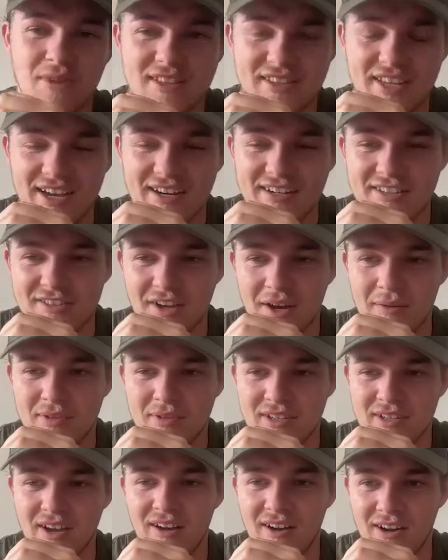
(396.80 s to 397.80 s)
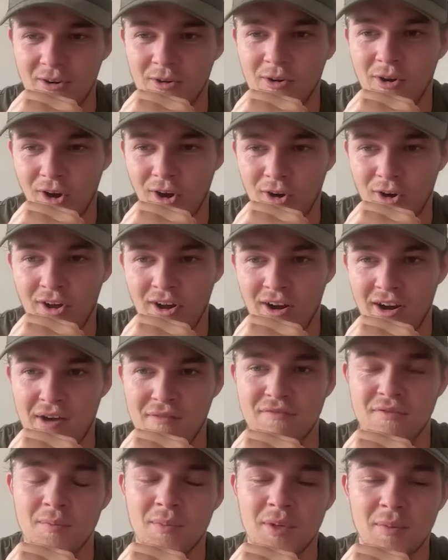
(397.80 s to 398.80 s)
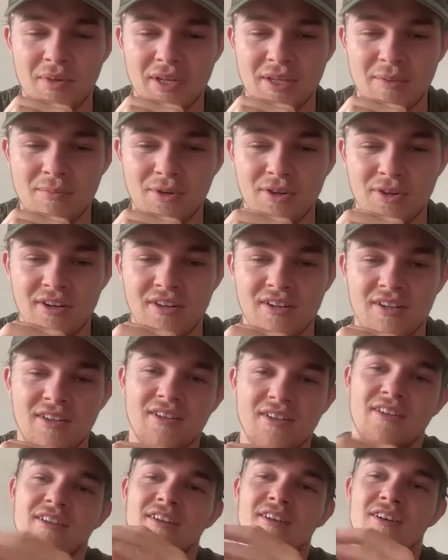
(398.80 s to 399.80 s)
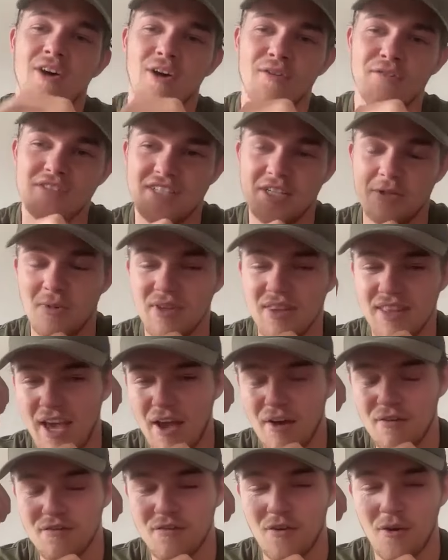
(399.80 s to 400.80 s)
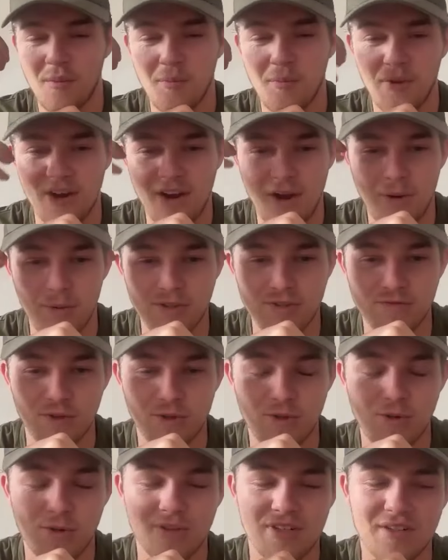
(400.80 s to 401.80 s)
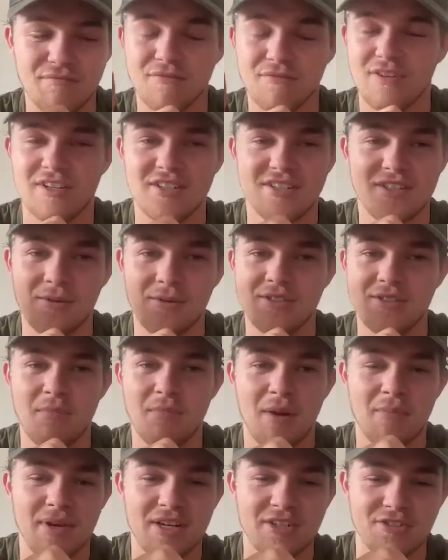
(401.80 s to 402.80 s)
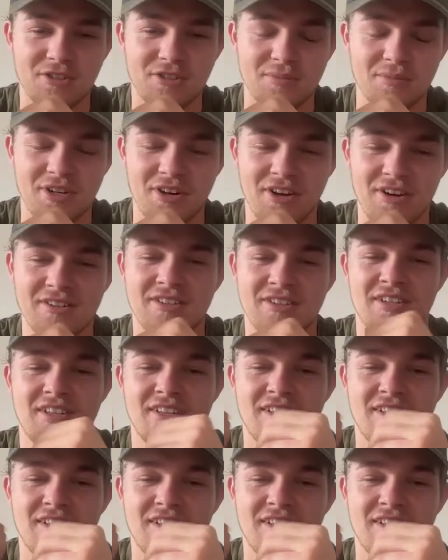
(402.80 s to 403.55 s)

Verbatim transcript: my daily duppy, I, I, got a lot of love from the people that obviously were there from when I was recording freestyles in my bedroom, you know?